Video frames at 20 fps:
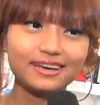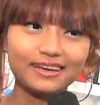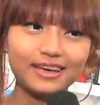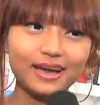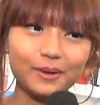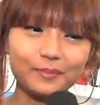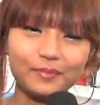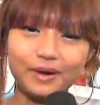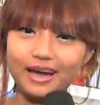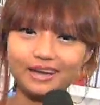
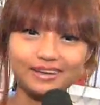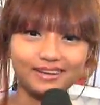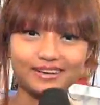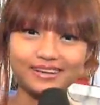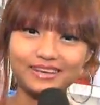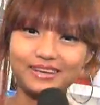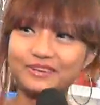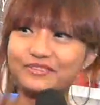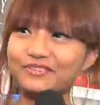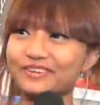Yeah, but I
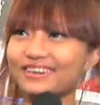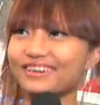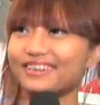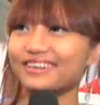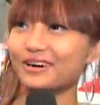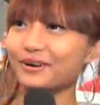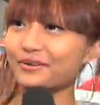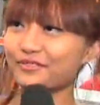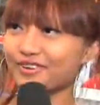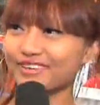didn't give her,
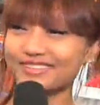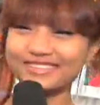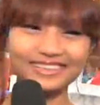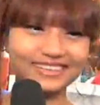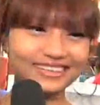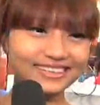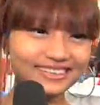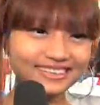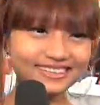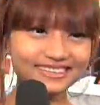
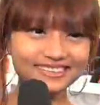obviously.